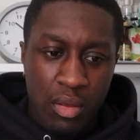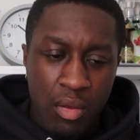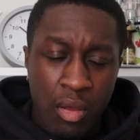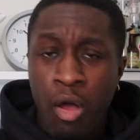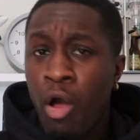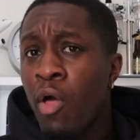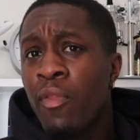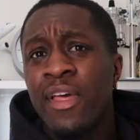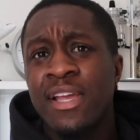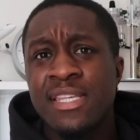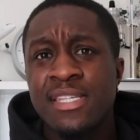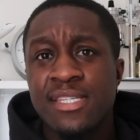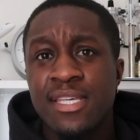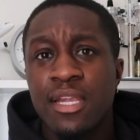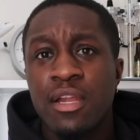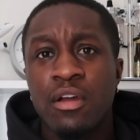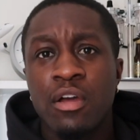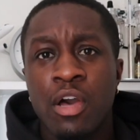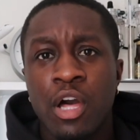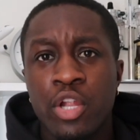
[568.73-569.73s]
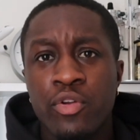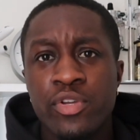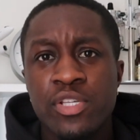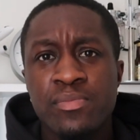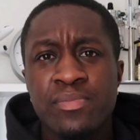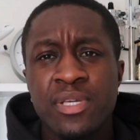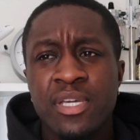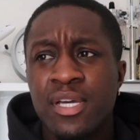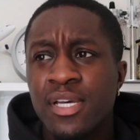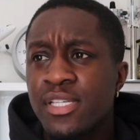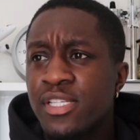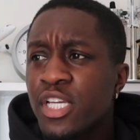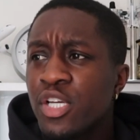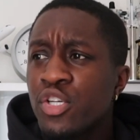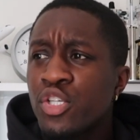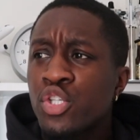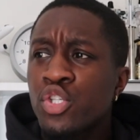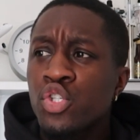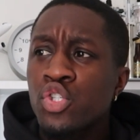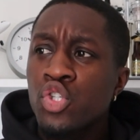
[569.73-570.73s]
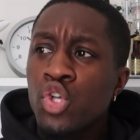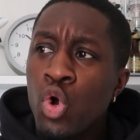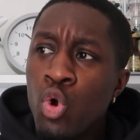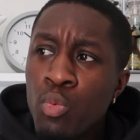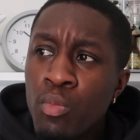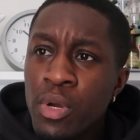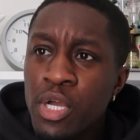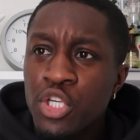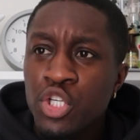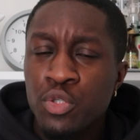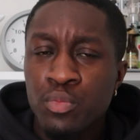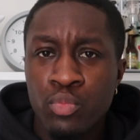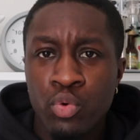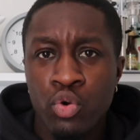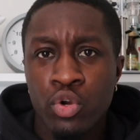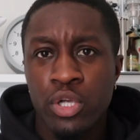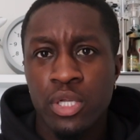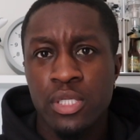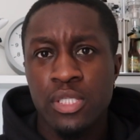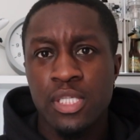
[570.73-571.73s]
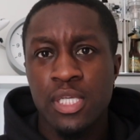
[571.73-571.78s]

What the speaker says: all that's said on colorism, because there is so much more